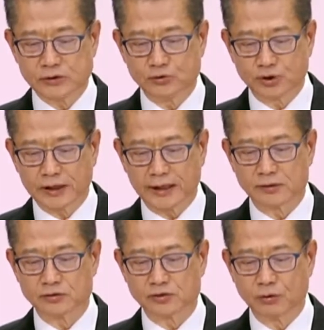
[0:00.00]
Under the
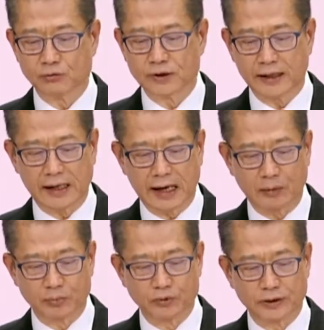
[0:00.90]
scheme, the
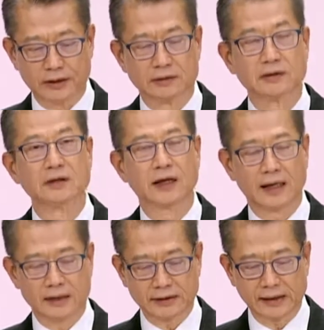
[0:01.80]
HKMC is expected to
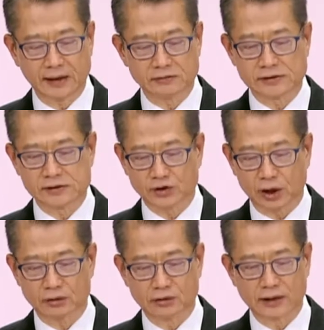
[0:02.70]
offer infrastructure
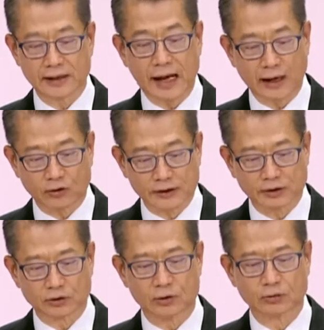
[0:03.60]
financing
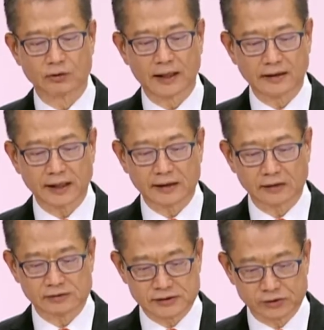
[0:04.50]
securitization products
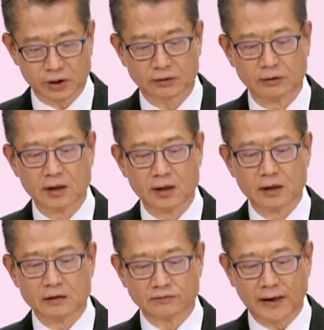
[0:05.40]
with a total
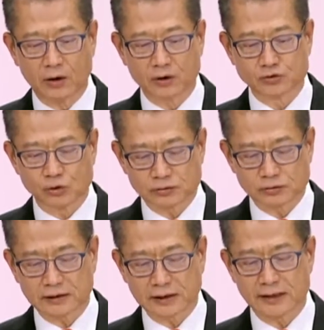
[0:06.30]
value of
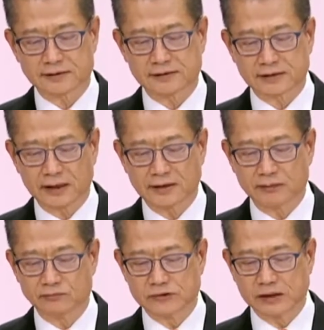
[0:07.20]
$450
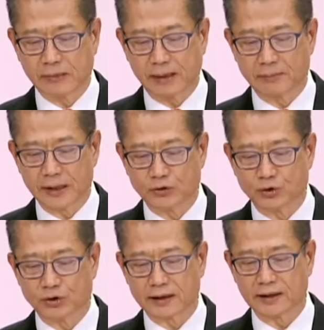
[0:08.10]
million
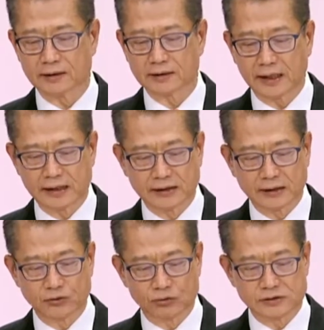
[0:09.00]
to
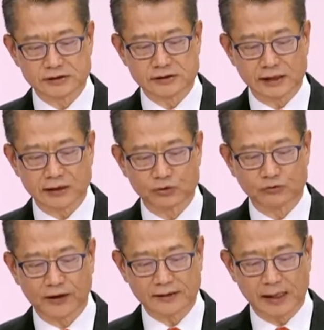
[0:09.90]
investors in
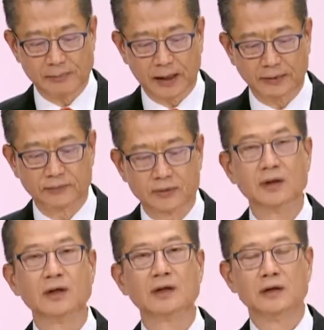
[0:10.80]
the institutional
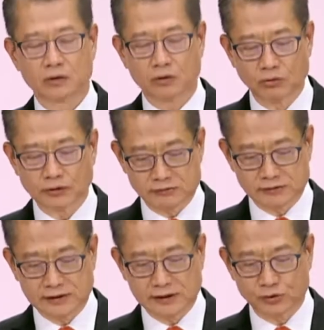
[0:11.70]
market in the next
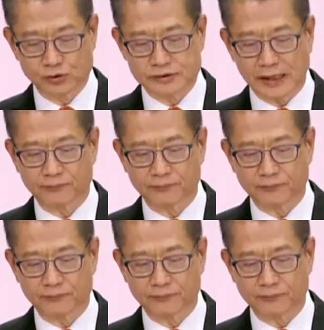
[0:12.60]
financial year.